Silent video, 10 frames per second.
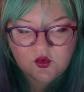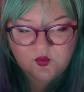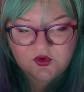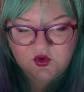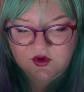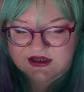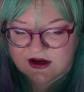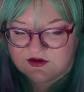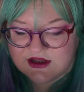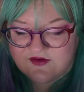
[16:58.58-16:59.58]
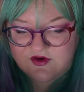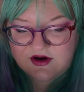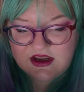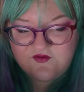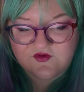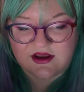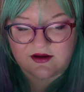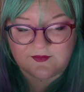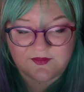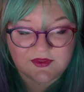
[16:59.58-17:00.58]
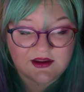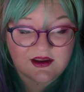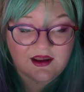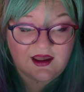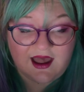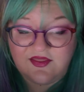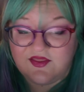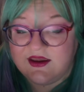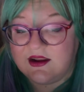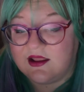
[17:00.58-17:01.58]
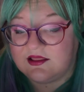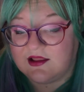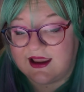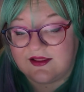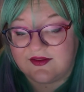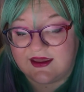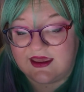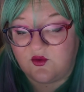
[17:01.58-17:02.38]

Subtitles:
But he went out every evening. I think it unlikely that he